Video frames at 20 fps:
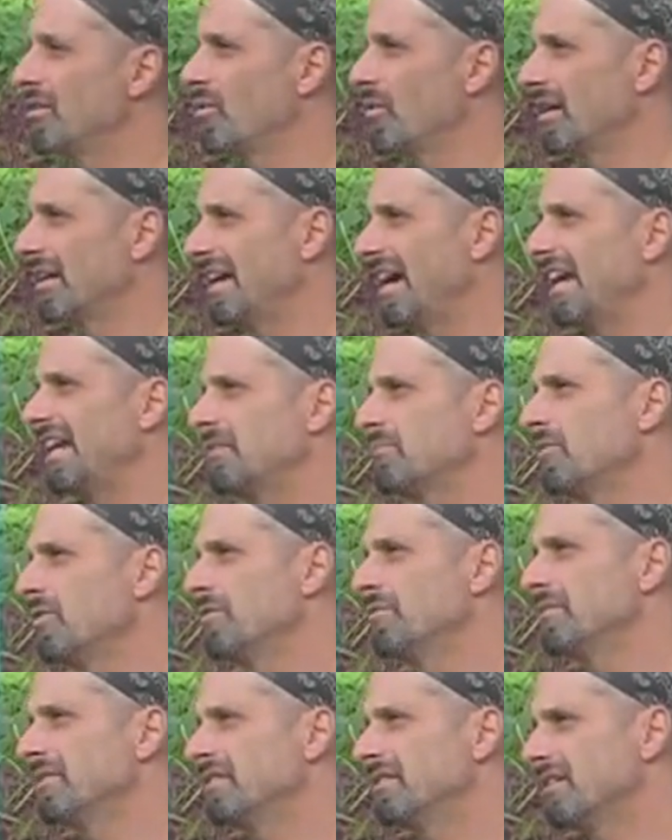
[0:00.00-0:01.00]
organic
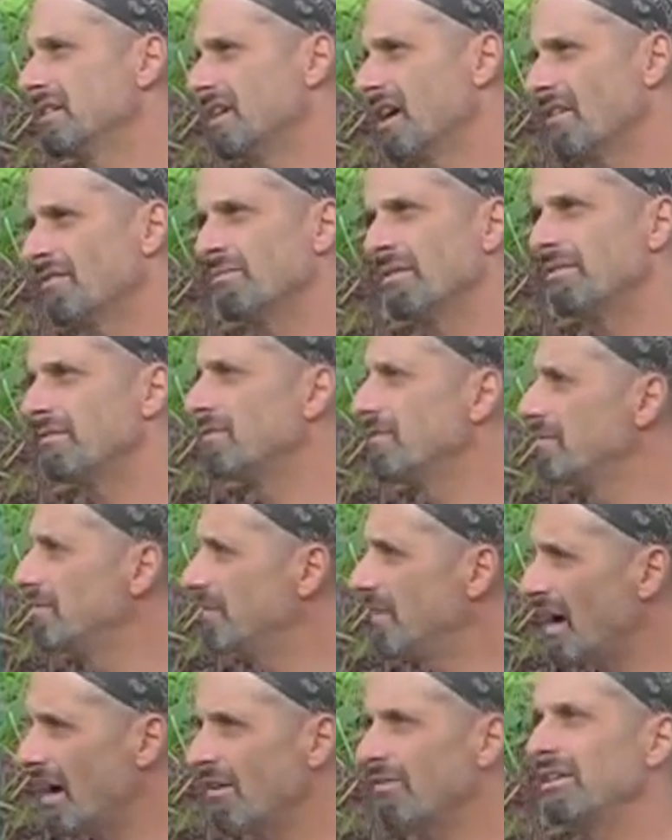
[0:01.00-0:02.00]
movement to the government.
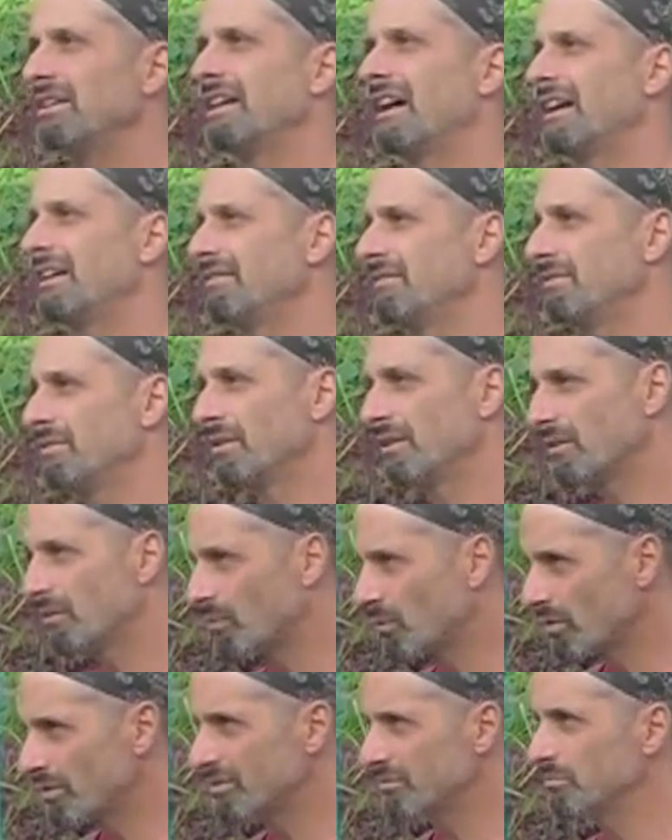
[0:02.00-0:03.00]
Very naive. One of
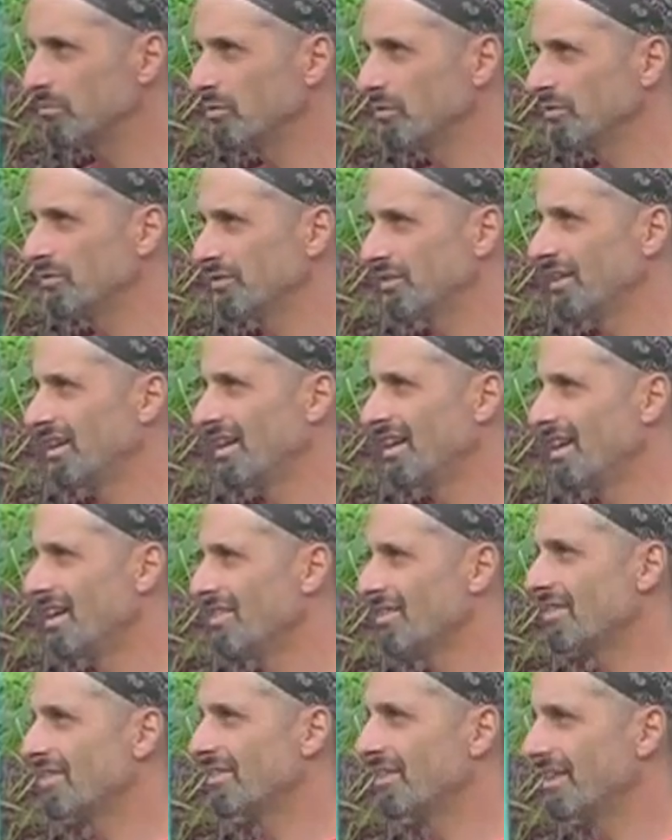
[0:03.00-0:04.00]
the worst moves.
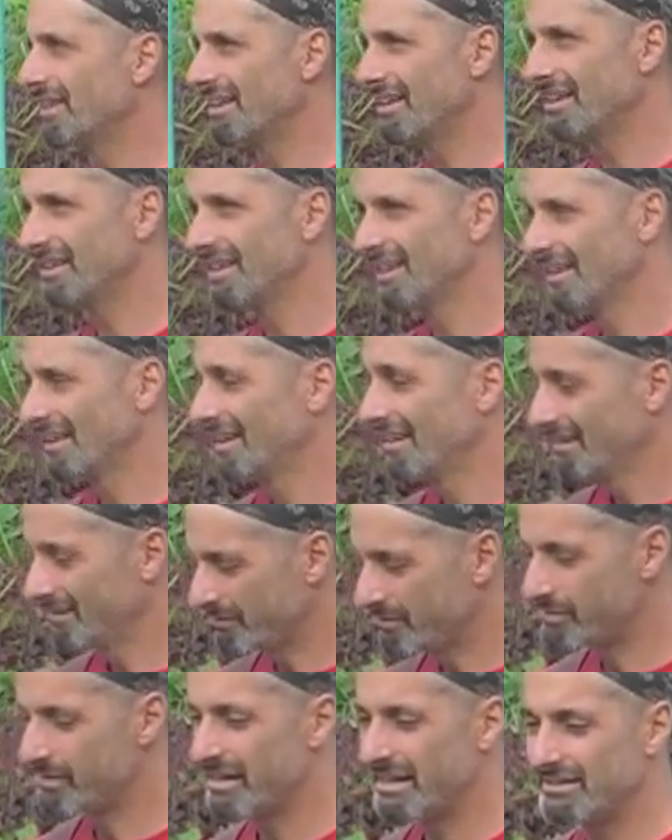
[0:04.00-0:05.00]

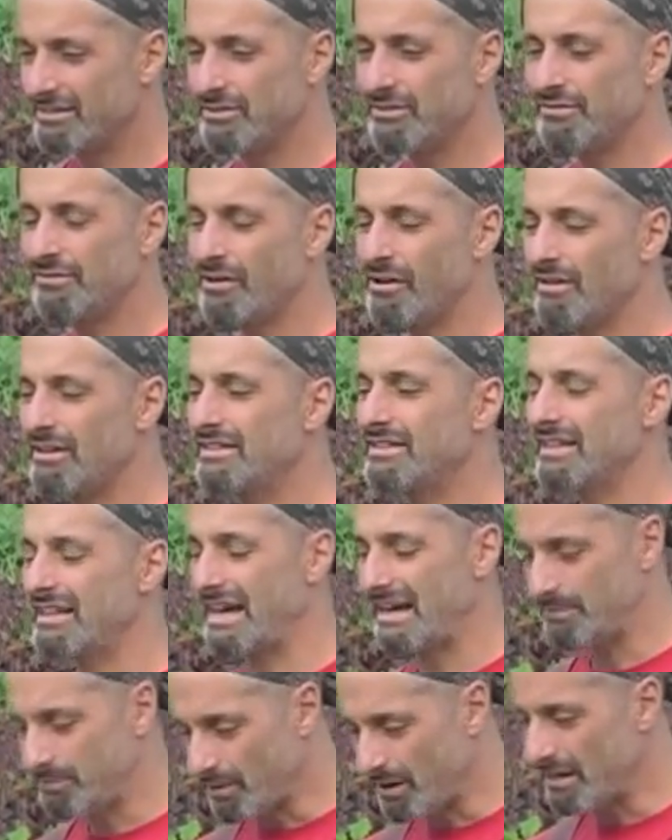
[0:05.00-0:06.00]
I won't get too far into
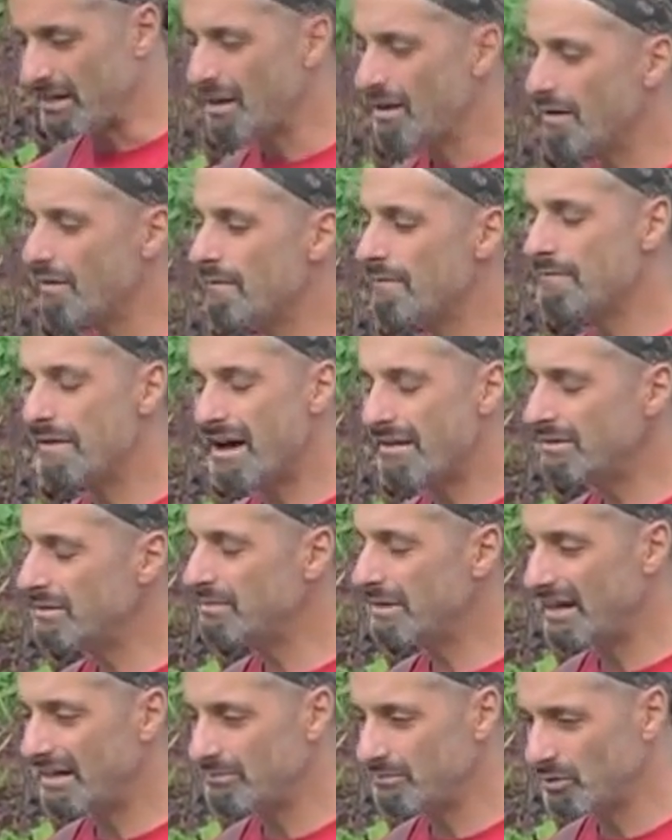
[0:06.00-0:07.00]
that, but very
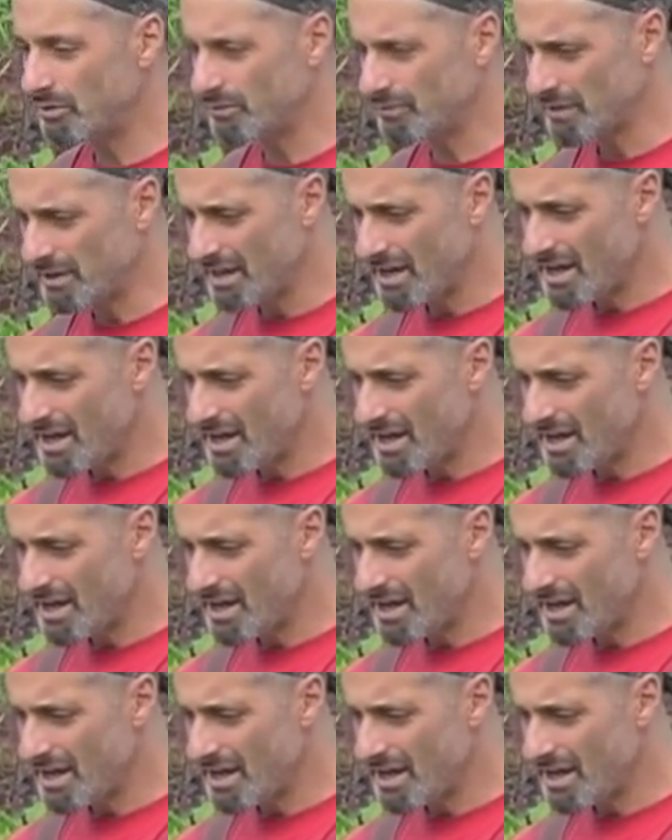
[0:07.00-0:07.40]
bad move.